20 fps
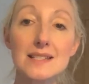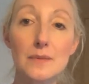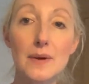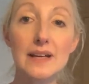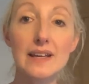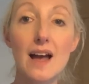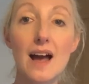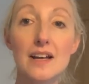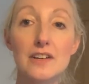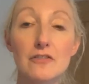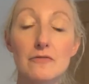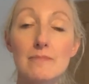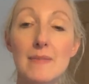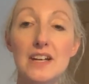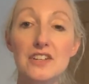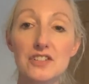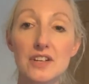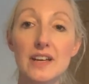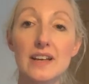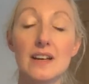So I kind of
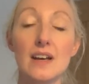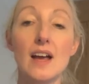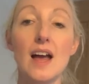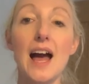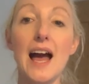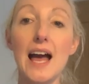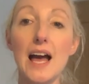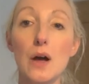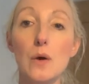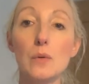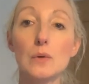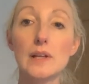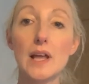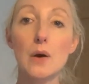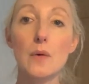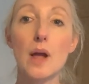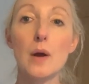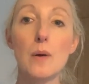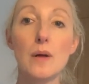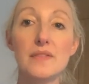measure how low
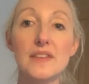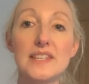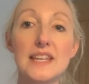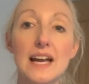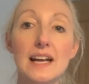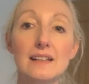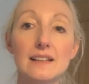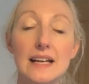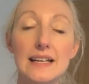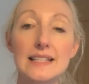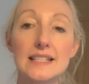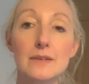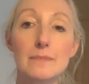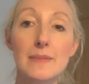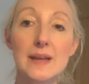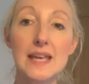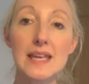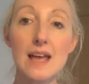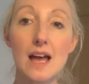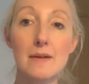I want the neckline to
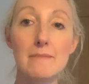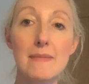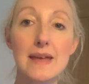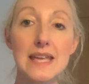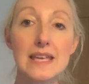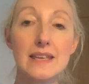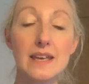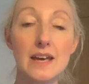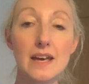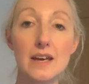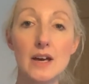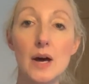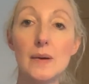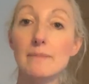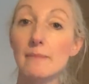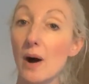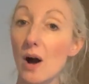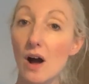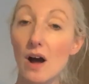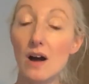be. I make a, a
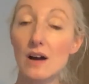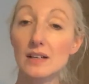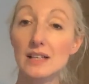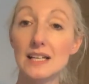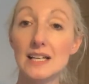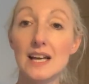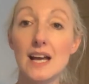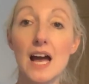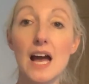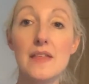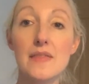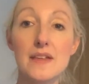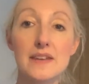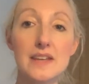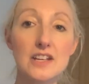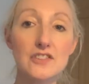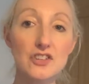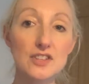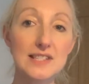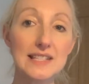mark and then
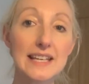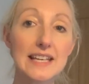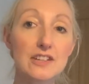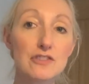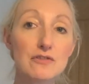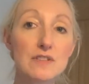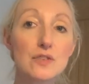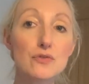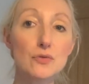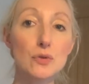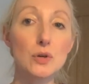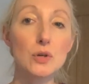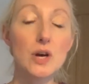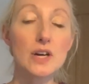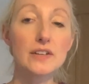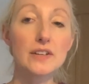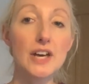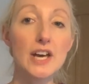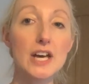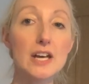I just literally draw
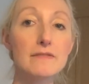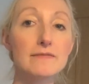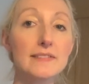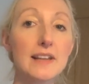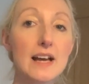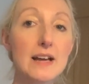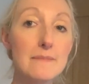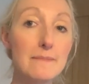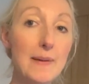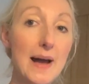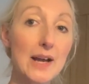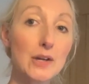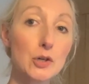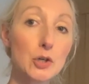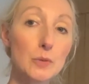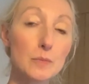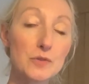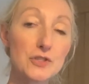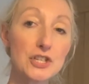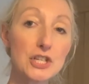a curved line back
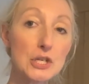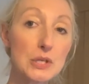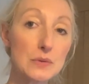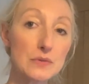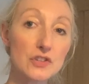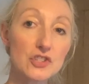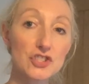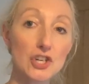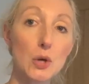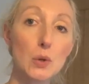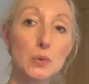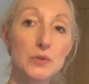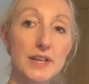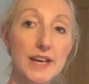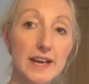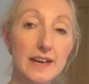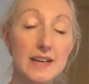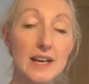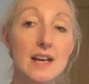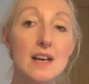up to the shoulder.